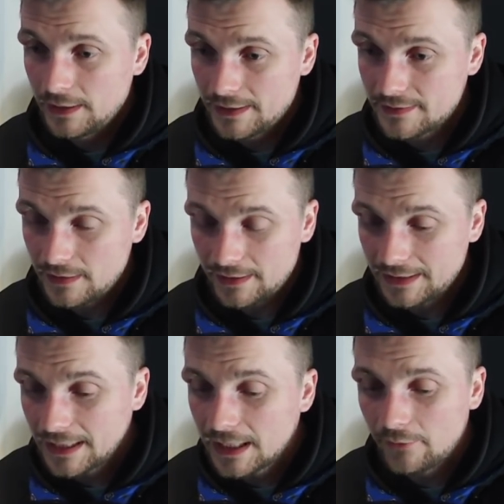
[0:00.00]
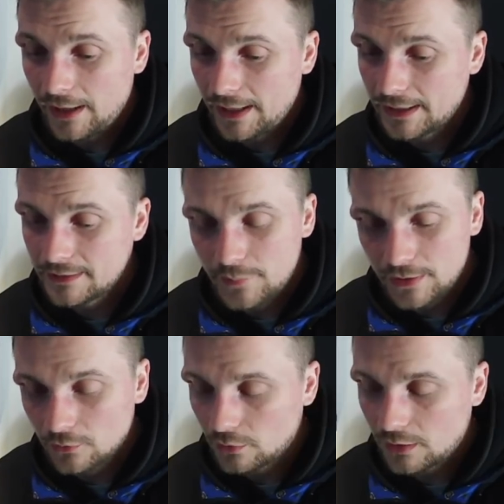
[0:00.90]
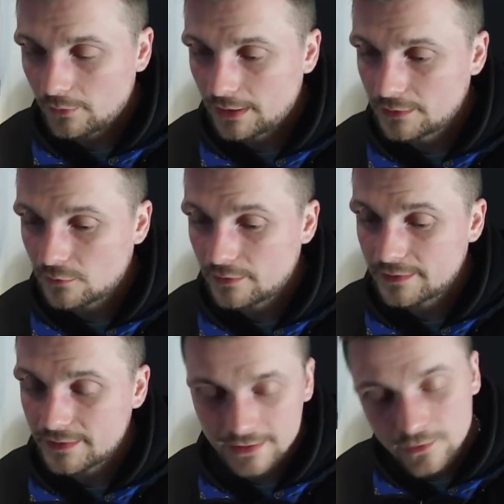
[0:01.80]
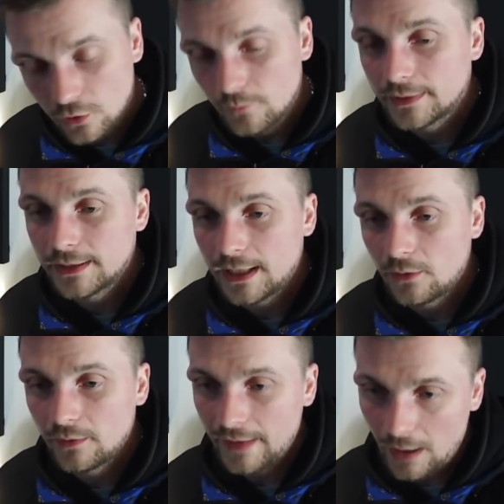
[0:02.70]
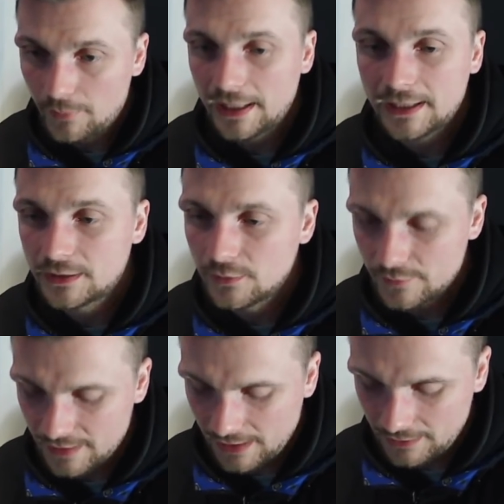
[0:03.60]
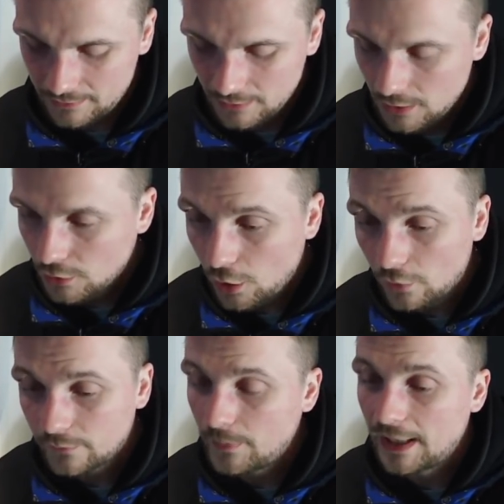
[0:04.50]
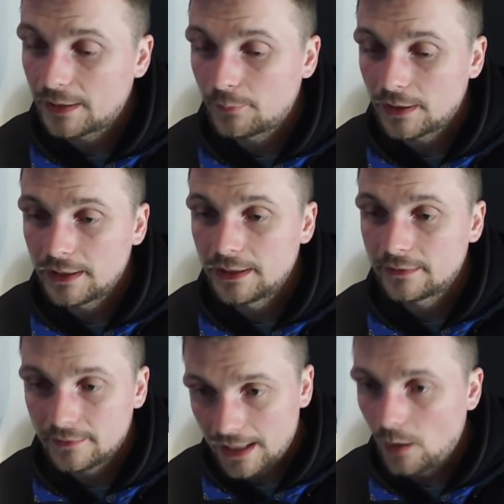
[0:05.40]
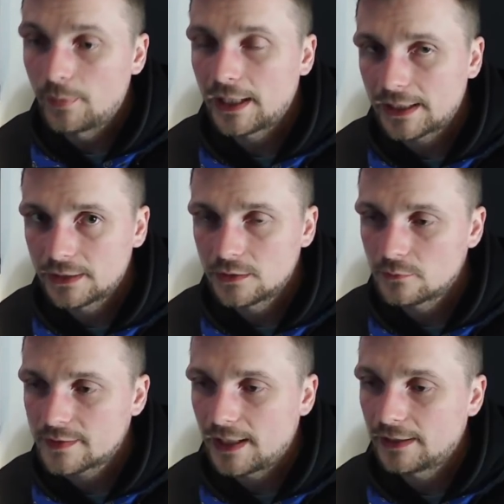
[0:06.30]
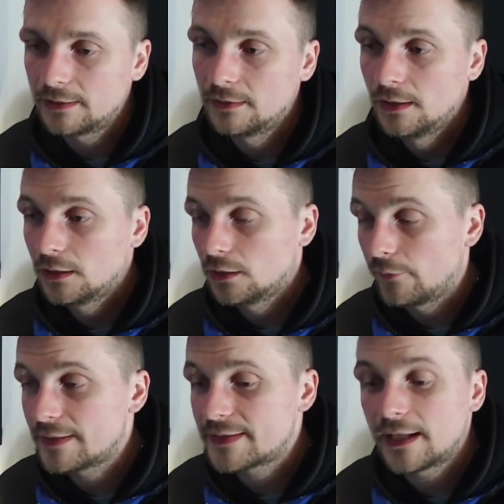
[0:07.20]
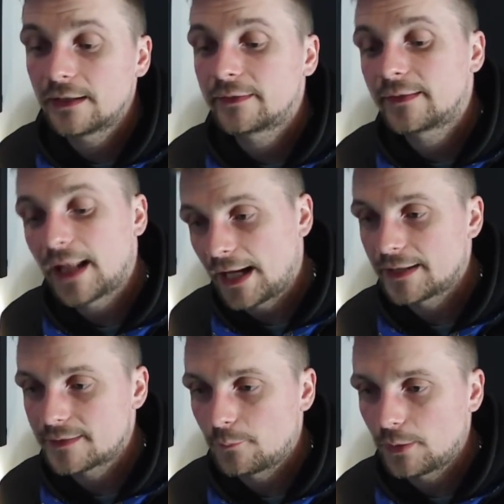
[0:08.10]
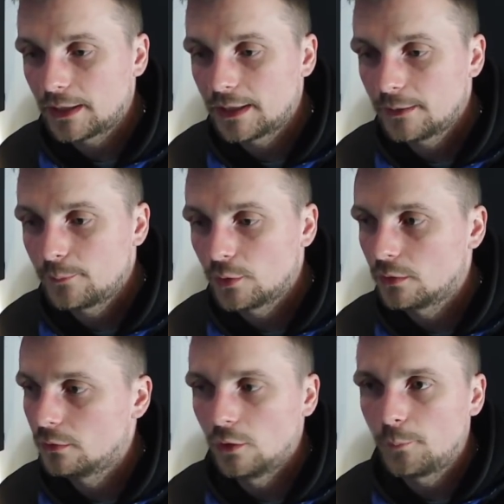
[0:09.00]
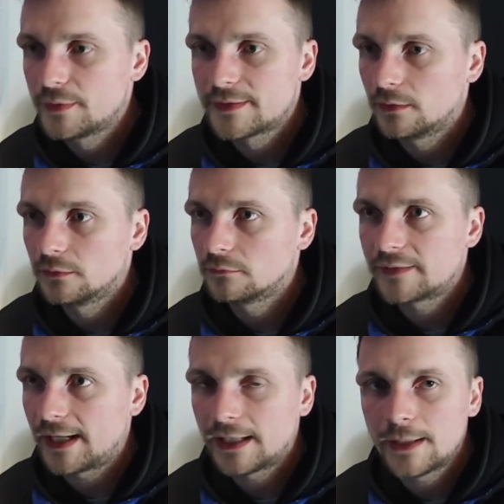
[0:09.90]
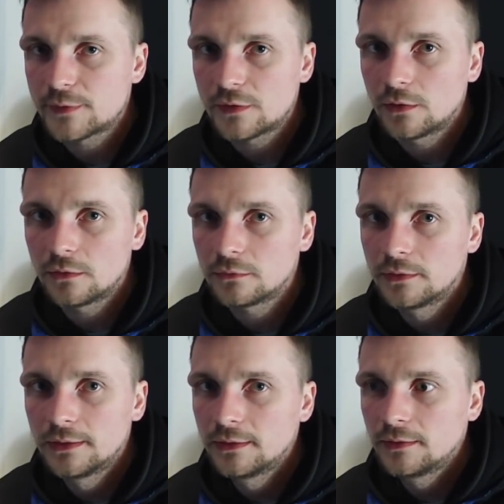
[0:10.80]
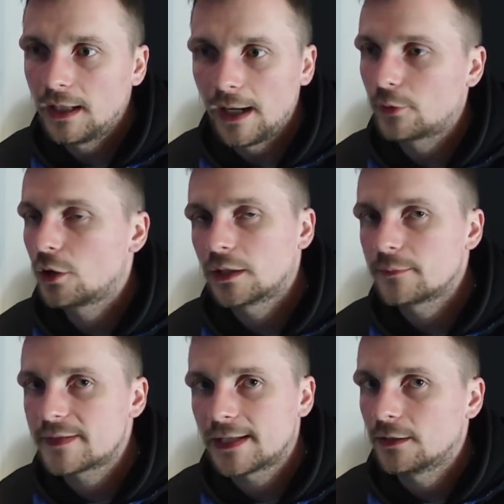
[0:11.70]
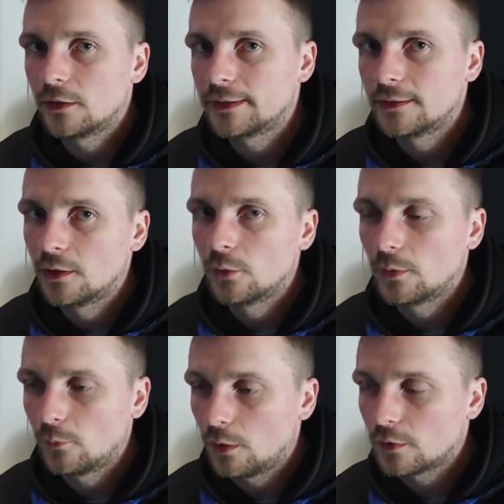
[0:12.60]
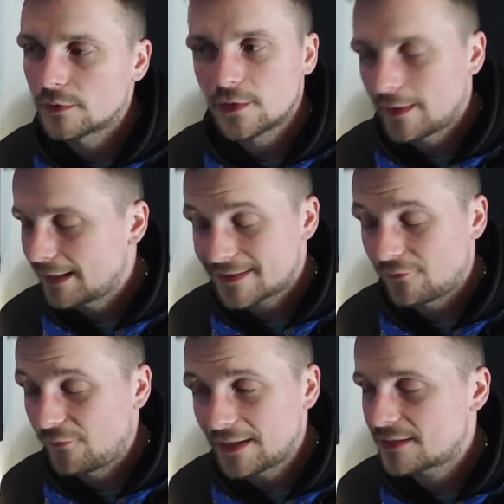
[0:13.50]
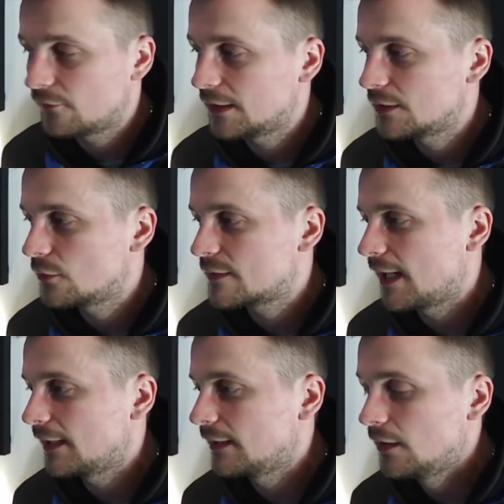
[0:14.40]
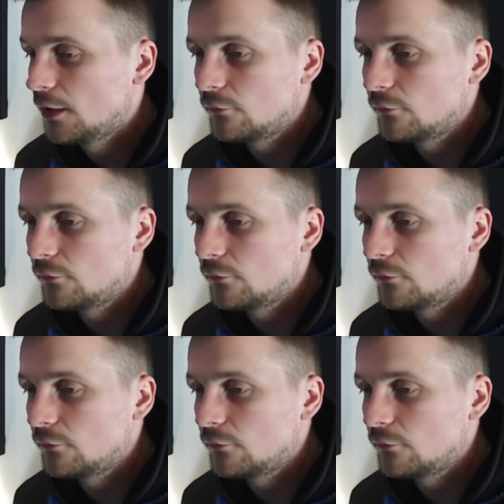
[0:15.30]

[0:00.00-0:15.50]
He's had a year at it. He's been unlucky with injuries. He's coming now. That'll be like a new signing. Cox barely played. That'll be like a new signing. Llorente has started to play, but up until 10 games ago, I was calling him sick note, didn't know who he was. So that's effectively a new signing.